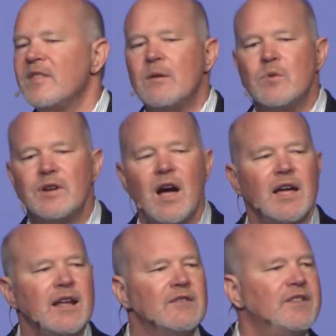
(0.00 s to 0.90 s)
They would
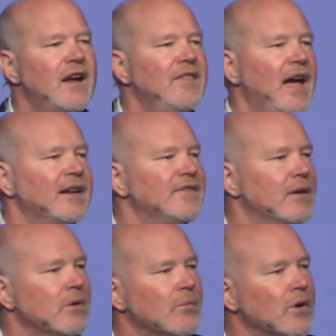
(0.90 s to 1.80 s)
not have done that if they
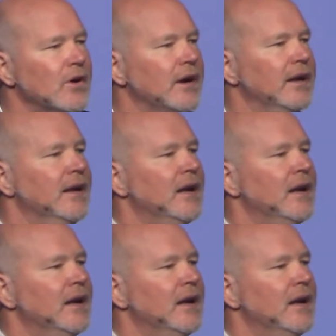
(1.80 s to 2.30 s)
were worried